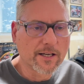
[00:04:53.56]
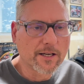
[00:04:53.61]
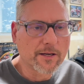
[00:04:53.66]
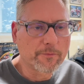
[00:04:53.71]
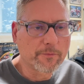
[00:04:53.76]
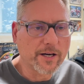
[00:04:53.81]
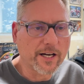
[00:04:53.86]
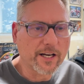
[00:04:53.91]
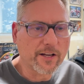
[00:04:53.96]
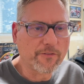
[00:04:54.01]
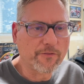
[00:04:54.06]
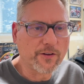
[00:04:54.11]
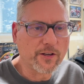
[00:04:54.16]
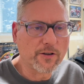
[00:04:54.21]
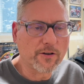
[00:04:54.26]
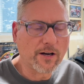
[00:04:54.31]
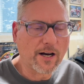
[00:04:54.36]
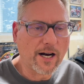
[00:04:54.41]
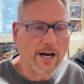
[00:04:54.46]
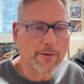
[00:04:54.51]
But if
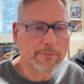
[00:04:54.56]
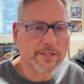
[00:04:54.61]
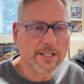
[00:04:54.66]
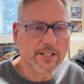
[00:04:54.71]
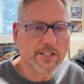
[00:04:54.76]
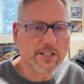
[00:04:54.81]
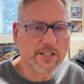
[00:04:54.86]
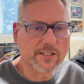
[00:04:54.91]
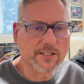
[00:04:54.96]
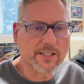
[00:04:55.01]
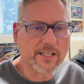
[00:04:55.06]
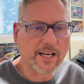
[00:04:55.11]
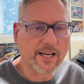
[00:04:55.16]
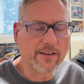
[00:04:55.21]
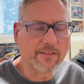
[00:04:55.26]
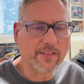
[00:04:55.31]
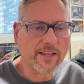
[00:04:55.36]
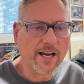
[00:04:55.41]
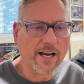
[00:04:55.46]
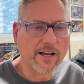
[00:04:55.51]
you opt to just
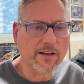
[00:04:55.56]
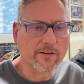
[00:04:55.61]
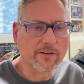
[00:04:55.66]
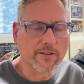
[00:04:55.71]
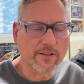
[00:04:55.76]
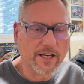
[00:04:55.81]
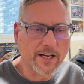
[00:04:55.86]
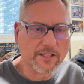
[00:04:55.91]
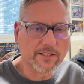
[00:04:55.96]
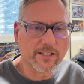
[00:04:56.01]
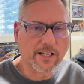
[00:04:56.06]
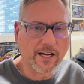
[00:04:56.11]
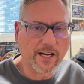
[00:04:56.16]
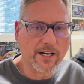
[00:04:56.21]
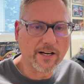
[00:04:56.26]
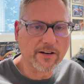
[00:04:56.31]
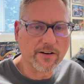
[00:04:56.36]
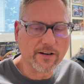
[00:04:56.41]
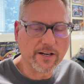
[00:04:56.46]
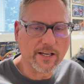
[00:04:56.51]
take that, that
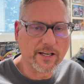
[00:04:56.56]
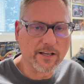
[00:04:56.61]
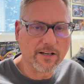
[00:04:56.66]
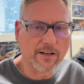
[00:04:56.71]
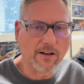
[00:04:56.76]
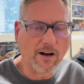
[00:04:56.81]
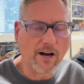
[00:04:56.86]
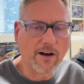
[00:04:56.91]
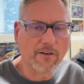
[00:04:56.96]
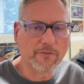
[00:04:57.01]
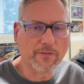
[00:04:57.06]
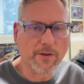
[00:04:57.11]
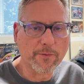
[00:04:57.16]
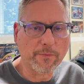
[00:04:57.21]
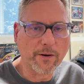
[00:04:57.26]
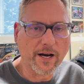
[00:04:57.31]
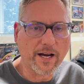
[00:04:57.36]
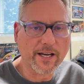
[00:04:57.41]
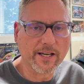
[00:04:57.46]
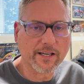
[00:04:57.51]
tire in off the
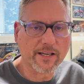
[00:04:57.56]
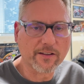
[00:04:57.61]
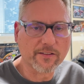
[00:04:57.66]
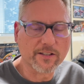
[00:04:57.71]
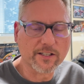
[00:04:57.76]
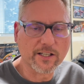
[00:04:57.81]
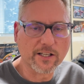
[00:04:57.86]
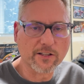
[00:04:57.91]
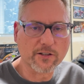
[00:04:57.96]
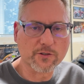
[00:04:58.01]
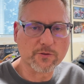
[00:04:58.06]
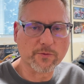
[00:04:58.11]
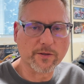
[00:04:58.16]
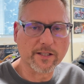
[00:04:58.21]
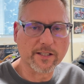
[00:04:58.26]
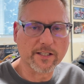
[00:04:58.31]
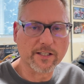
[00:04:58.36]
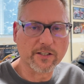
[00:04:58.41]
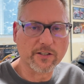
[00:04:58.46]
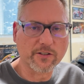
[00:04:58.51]
bike and the dealer's
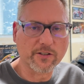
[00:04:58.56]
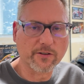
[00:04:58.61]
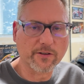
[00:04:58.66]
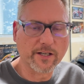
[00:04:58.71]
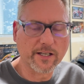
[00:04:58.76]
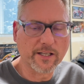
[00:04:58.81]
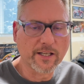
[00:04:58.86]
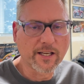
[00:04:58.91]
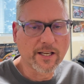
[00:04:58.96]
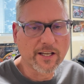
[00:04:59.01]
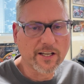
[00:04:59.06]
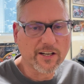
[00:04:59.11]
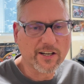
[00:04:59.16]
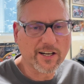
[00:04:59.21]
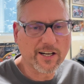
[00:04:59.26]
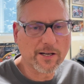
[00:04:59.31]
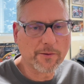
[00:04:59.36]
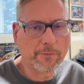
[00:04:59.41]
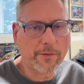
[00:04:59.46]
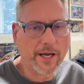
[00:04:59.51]
willing to do it, you're
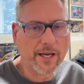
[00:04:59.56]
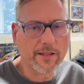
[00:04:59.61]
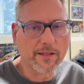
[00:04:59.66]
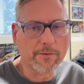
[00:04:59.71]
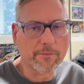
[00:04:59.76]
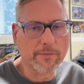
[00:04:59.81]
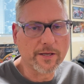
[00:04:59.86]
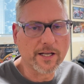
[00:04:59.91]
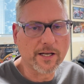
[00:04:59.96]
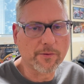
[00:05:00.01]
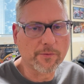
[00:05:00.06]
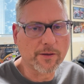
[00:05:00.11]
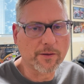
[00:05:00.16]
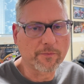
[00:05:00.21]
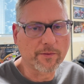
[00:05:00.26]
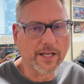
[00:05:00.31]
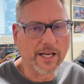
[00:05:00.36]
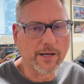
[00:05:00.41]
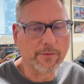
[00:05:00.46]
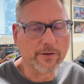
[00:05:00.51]
gonna pay the minimum
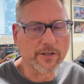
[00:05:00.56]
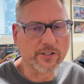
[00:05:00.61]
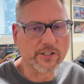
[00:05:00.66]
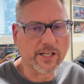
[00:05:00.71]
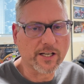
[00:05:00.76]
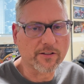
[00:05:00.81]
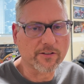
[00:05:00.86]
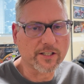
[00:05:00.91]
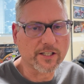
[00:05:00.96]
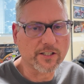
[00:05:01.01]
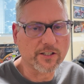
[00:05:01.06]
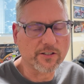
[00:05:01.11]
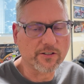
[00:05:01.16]
labor generally to